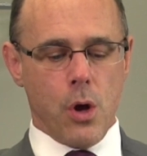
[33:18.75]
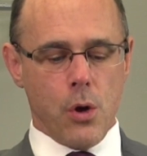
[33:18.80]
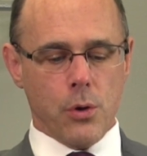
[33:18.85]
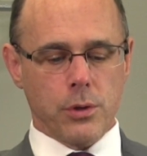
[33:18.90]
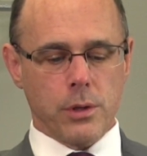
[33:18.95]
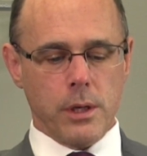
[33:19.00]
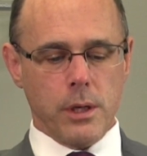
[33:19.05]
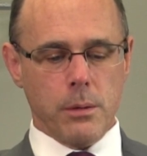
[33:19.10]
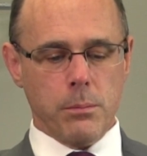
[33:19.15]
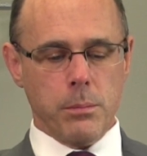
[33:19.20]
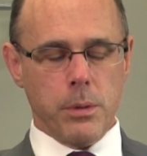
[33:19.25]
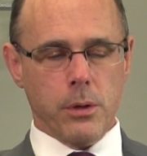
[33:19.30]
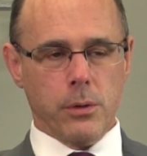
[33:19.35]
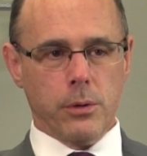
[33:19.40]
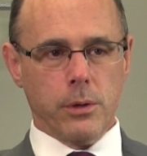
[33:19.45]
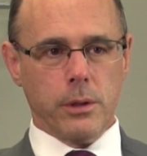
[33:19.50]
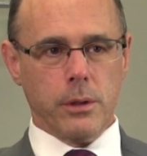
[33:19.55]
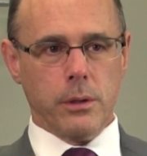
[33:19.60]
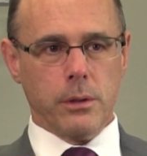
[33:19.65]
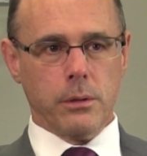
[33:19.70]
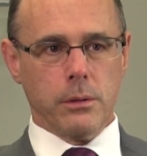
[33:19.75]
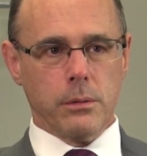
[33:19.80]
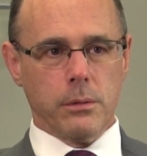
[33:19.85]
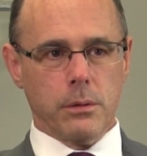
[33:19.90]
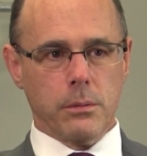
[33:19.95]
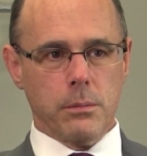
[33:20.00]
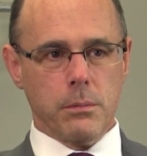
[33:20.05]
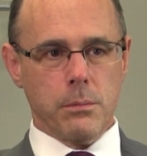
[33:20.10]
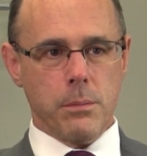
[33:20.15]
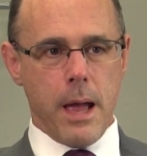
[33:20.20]
Ultium building
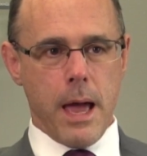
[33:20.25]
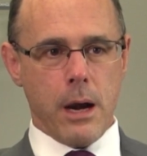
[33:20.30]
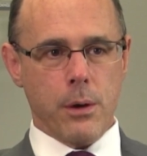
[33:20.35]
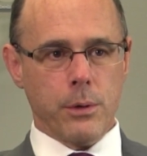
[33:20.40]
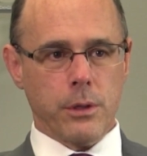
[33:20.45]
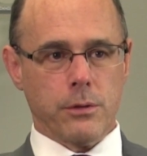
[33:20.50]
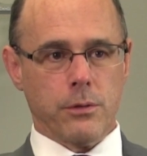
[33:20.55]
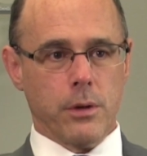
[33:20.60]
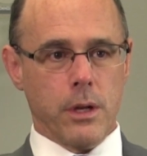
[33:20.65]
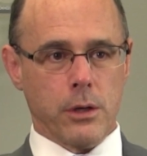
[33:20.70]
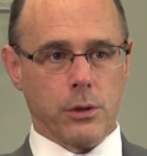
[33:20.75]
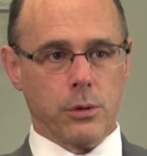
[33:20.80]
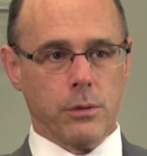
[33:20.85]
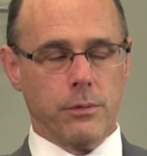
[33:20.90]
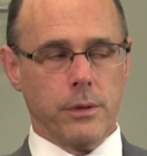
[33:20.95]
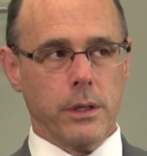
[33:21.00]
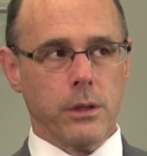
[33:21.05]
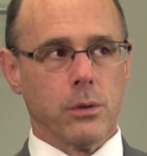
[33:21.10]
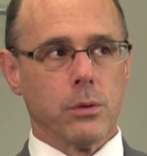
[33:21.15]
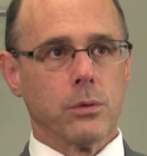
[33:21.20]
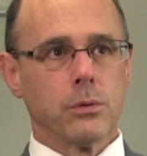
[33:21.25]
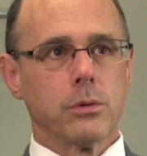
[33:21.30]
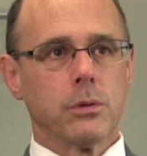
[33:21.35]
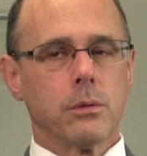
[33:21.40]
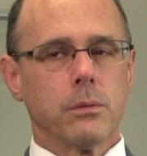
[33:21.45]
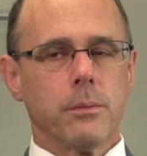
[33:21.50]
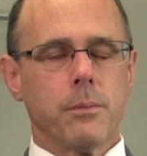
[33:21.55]
batteries for electric vehicles,